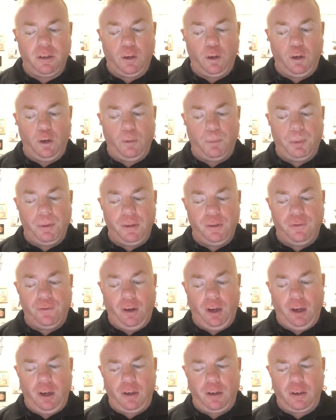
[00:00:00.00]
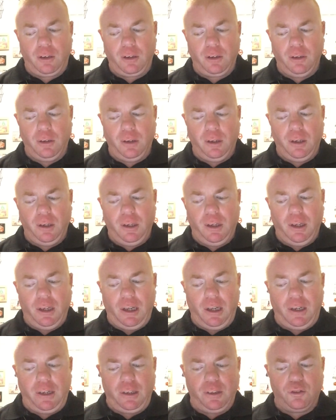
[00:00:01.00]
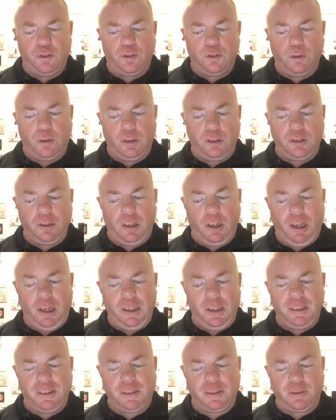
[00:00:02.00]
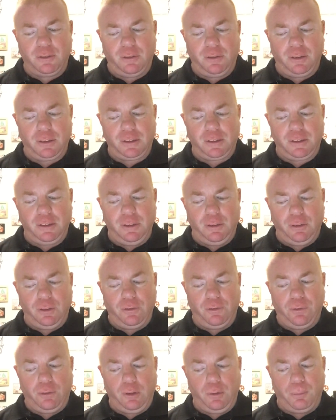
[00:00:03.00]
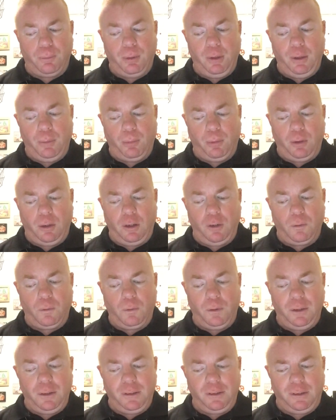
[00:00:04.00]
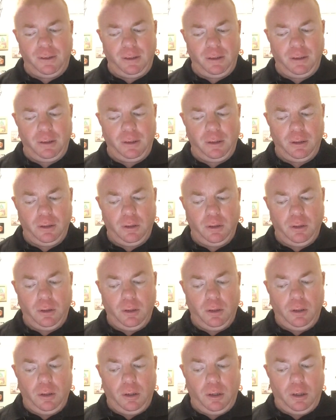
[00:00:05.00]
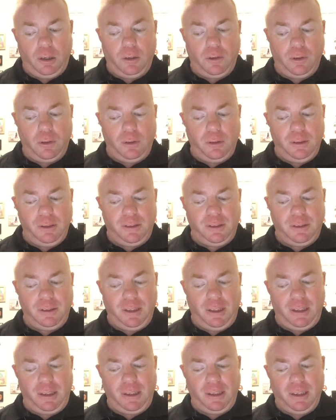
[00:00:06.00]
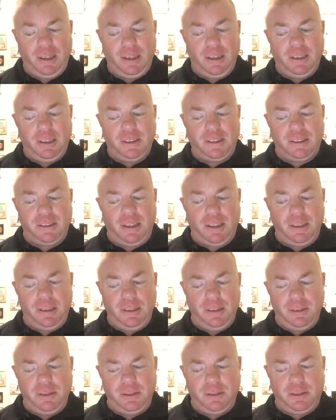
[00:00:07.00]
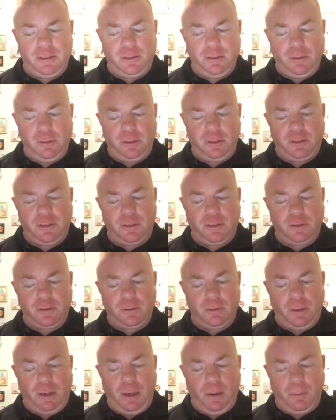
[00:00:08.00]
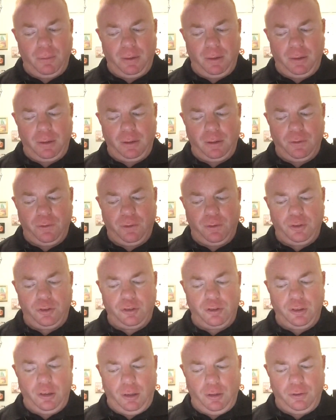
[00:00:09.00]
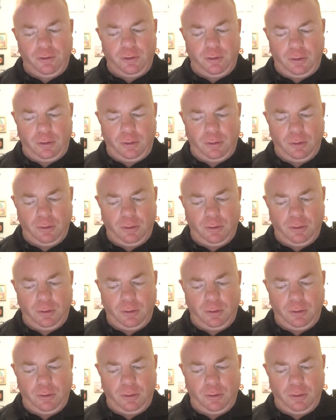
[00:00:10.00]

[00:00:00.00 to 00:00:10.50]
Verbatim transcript: opened fire at a Georgia high school and killed four people on Wednesday. Authorities said, sending students scrambling for shelter.